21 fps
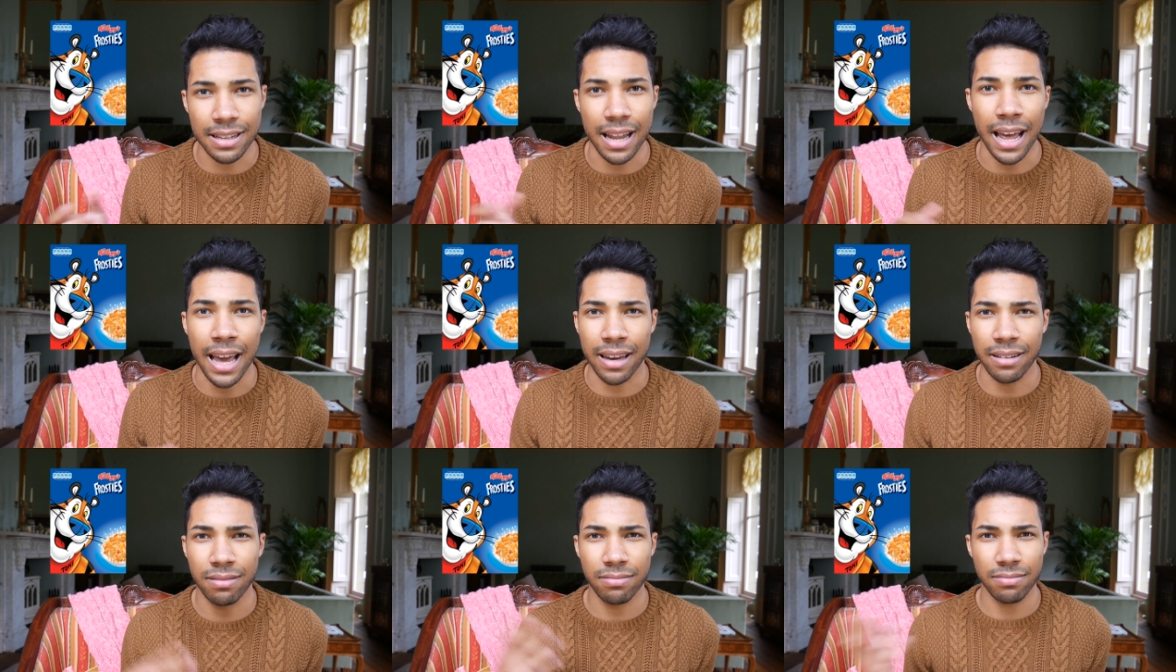
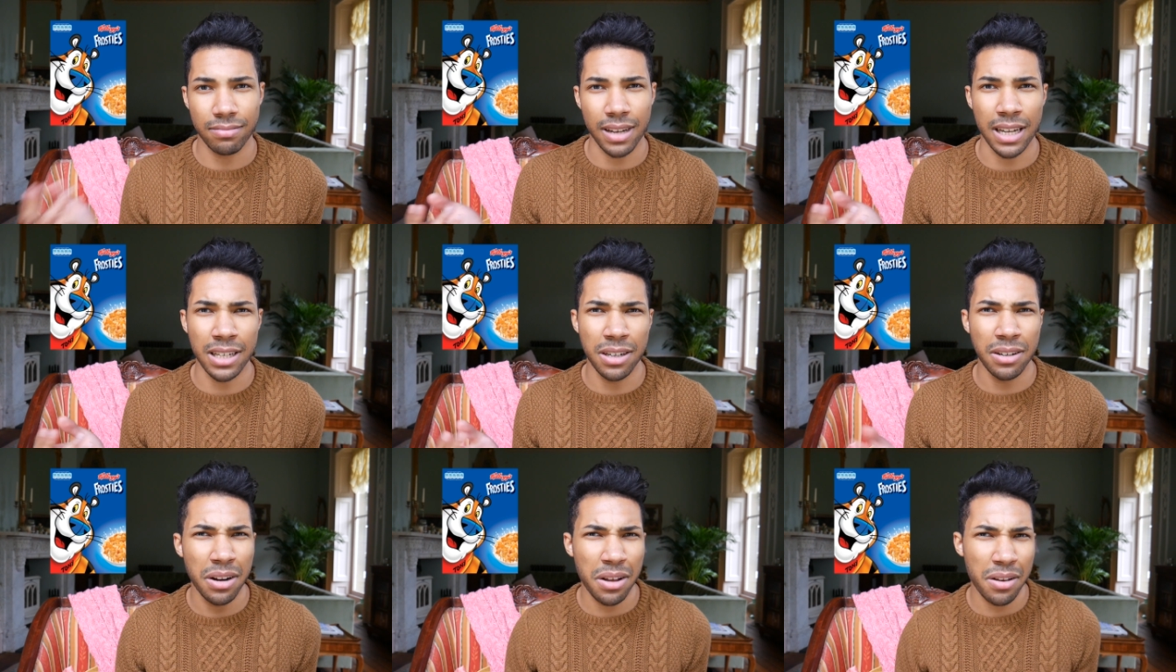Like,
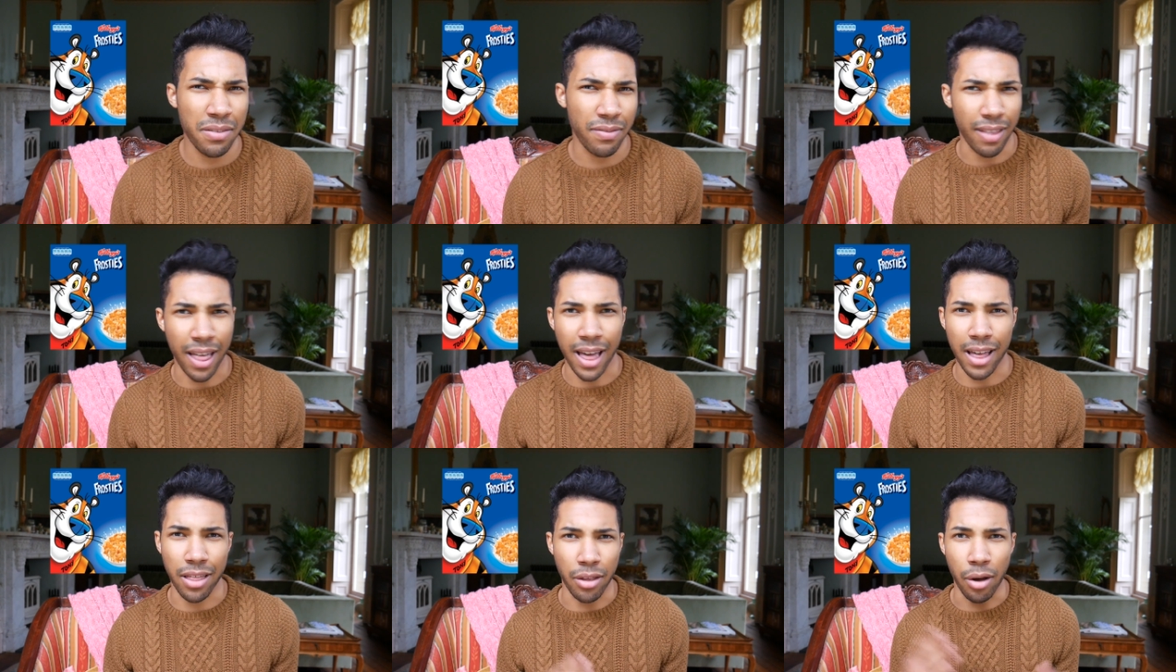I don't know
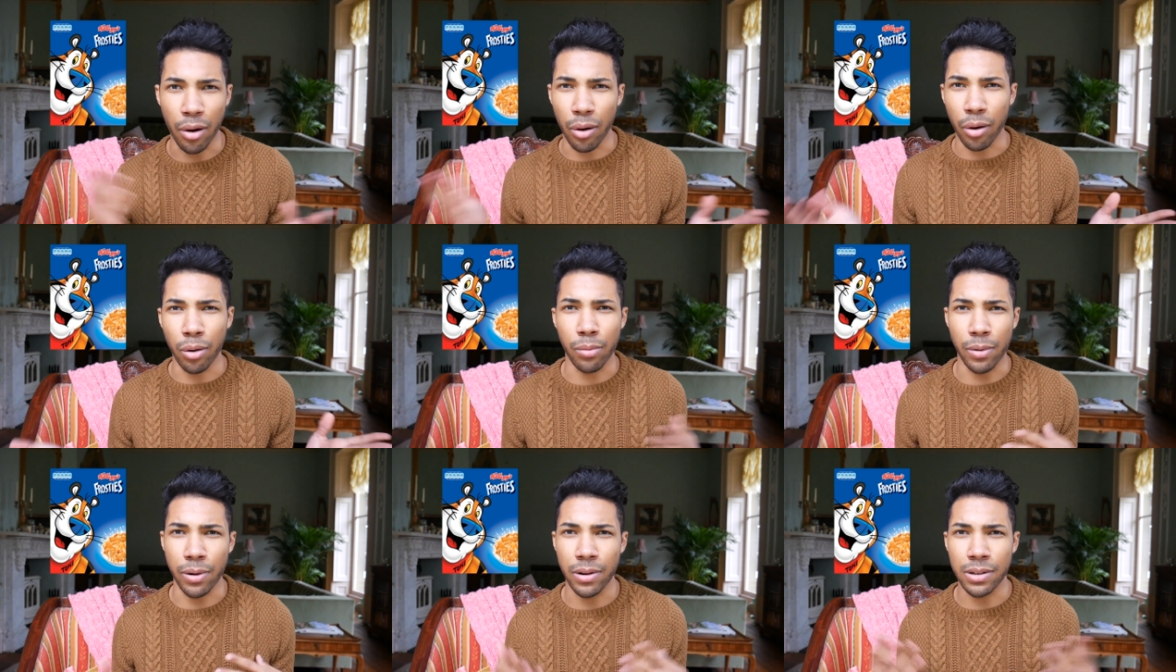if like the
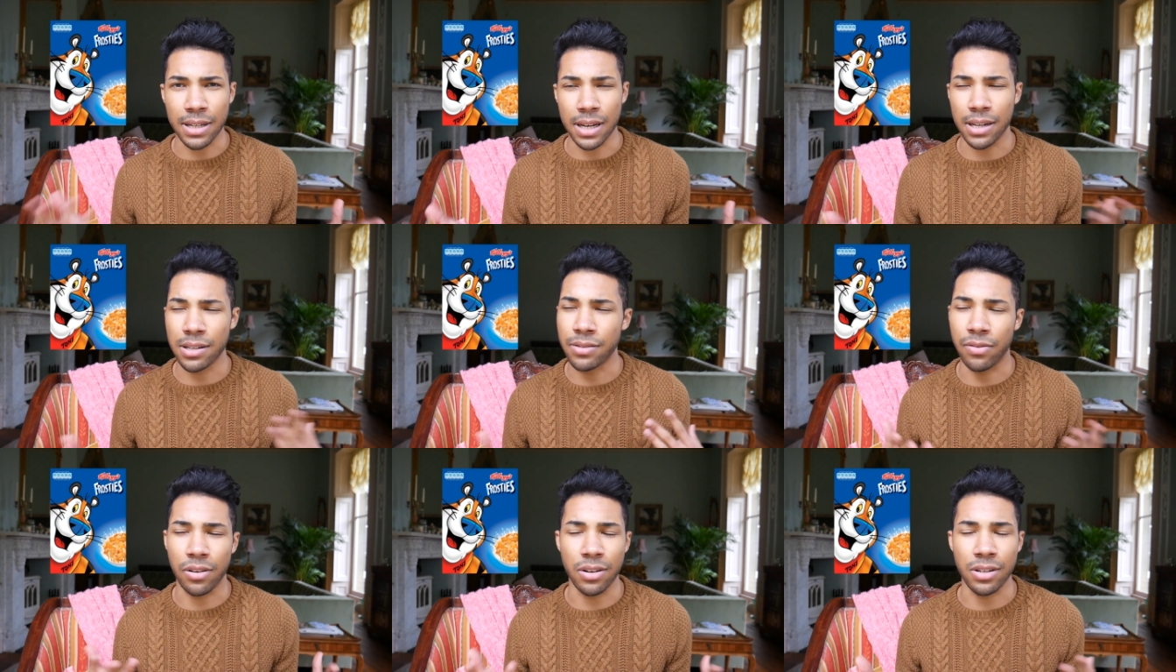whole world
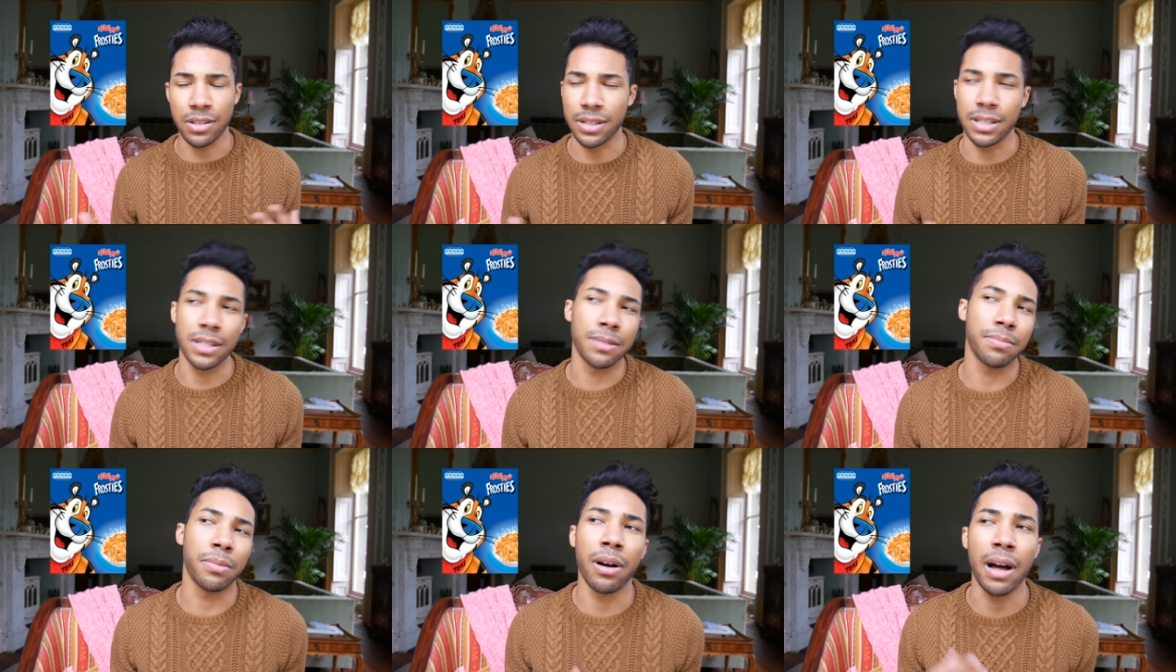has
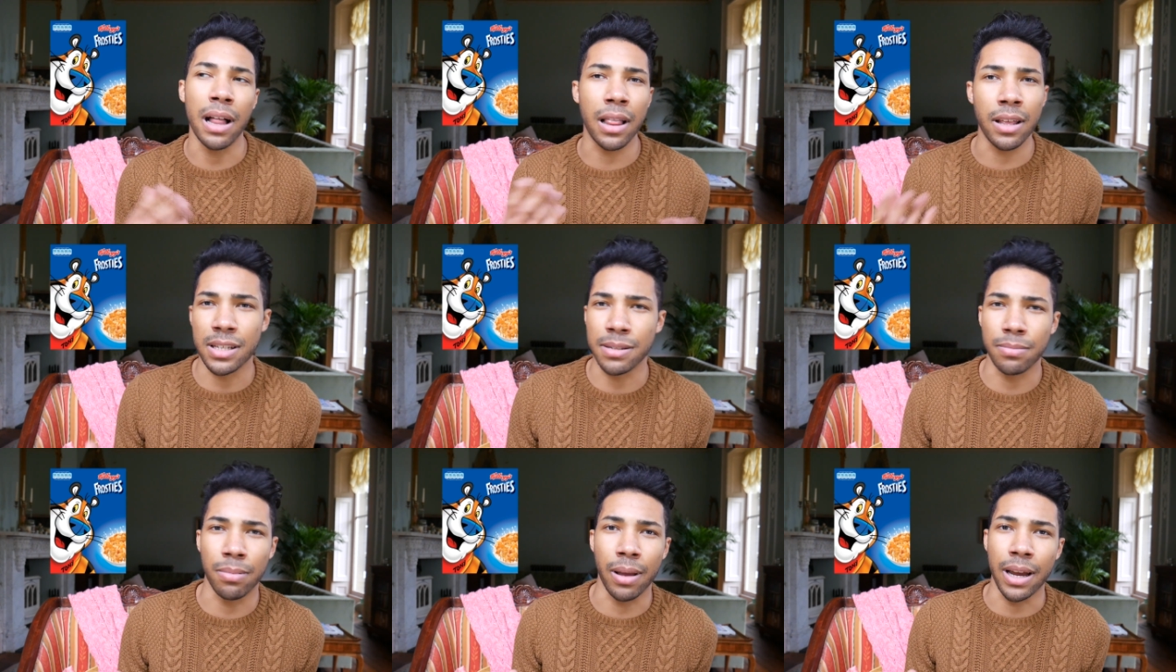Frosties, but I'll
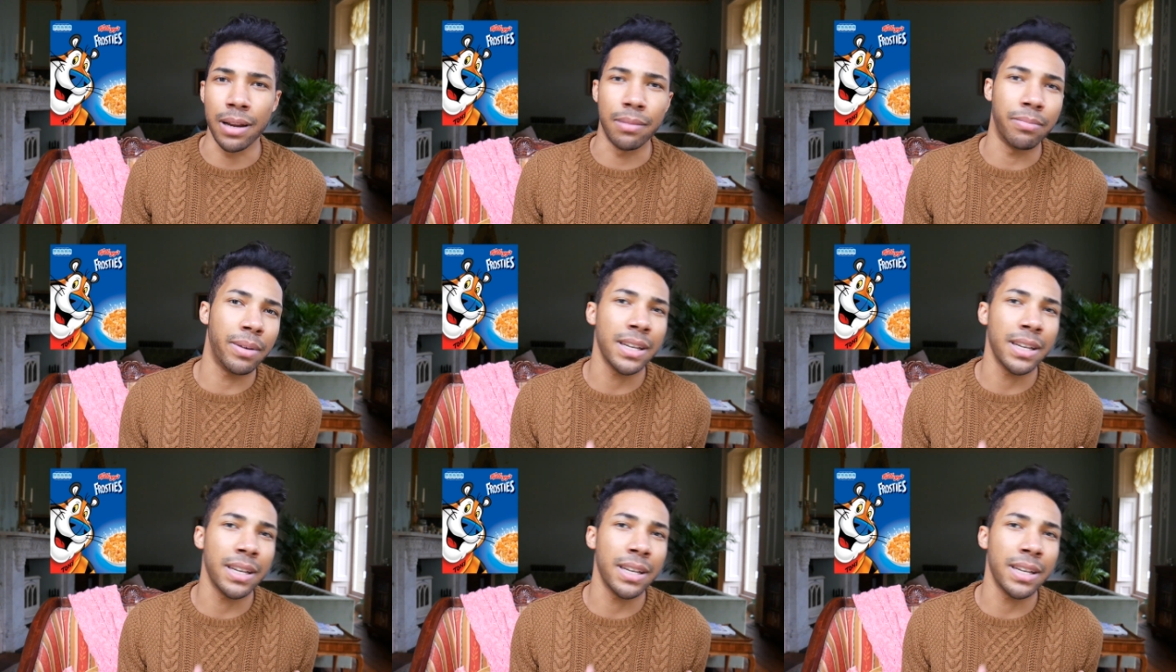explain.